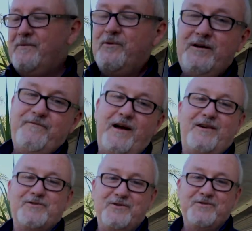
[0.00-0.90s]
we're gonna fly
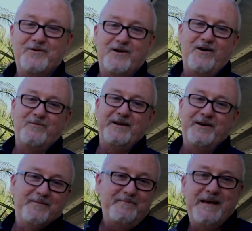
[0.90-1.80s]
our drone through a car
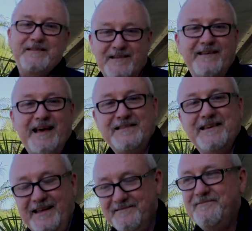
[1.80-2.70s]
window. Basically, that's
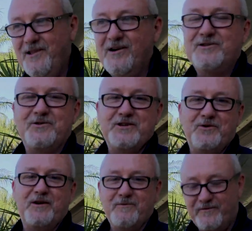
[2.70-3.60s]
it. Long story
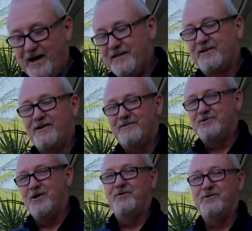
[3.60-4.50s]
short, we're flying the
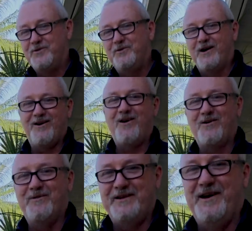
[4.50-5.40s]
drone through a
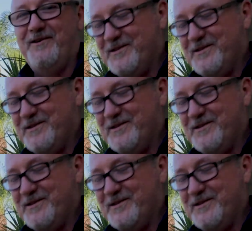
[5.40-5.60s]
car window.